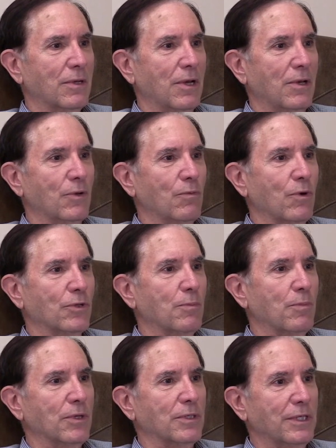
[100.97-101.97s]
uh, who wrote the
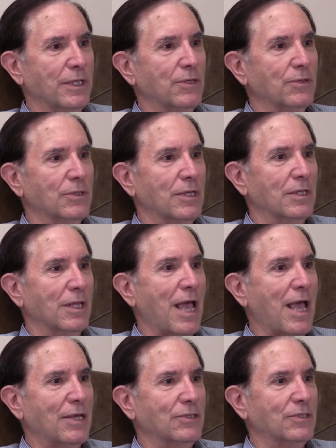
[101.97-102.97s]
book Leaders Eat
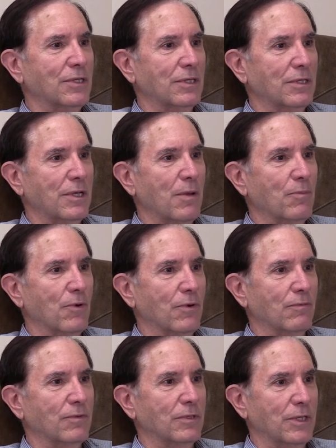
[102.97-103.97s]
Last and a
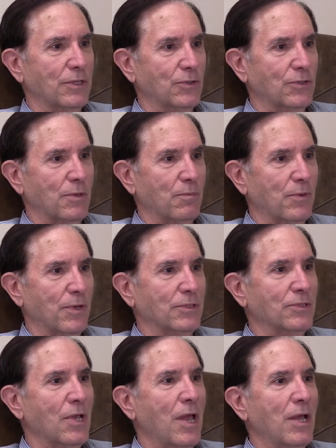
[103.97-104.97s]
number of leadership books.